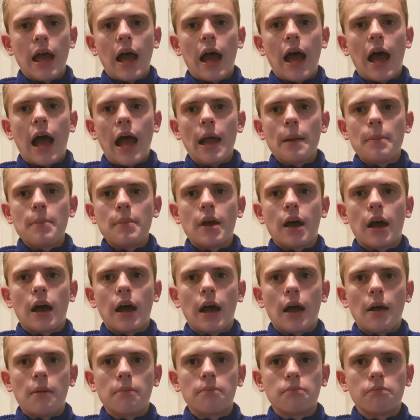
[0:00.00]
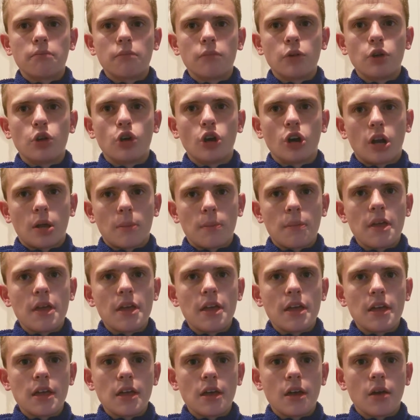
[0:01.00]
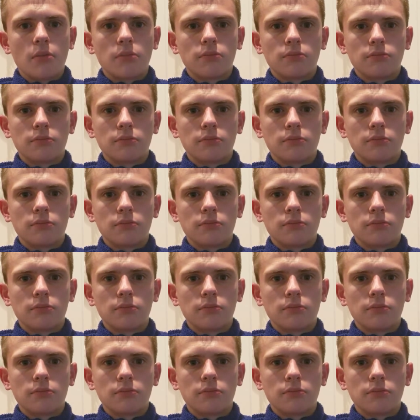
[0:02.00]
I'm not gonna be